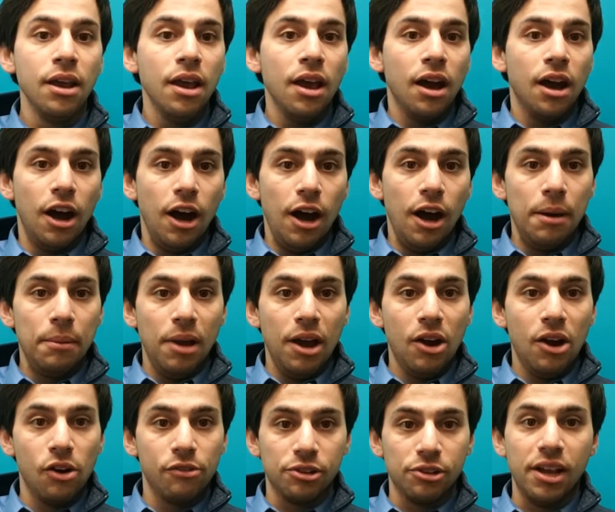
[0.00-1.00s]

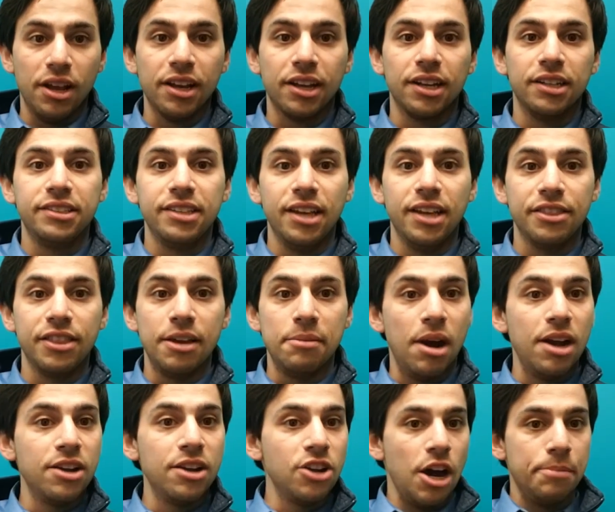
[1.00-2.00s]
However, like I said, they
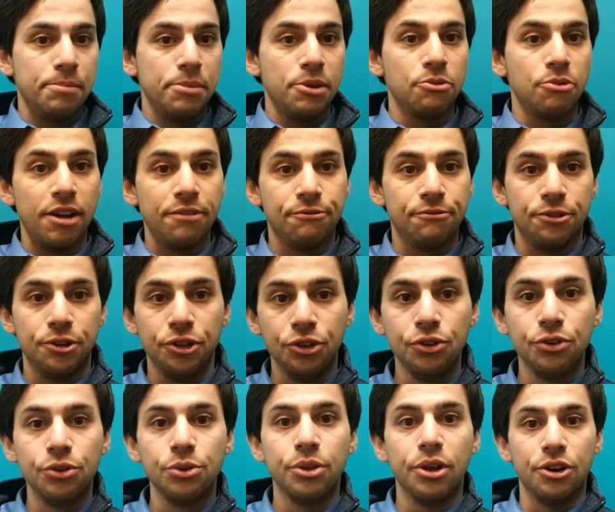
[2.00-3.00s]
might not be right for
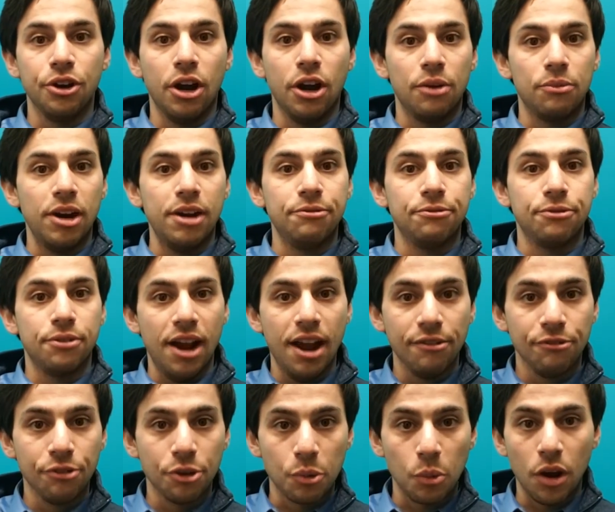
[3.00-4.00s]
you. They're not right for
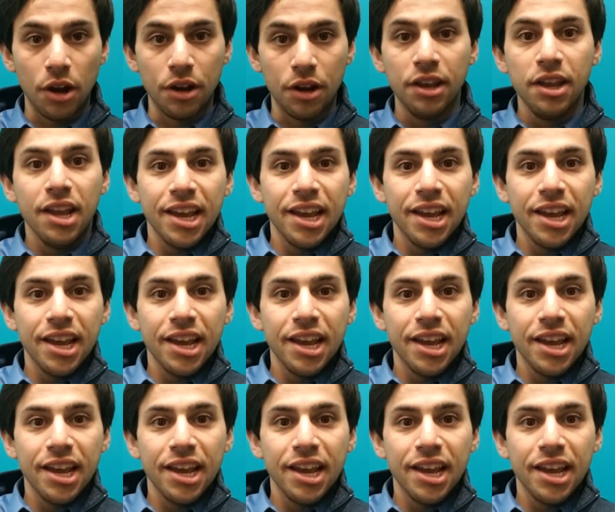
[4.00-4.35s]
everyone.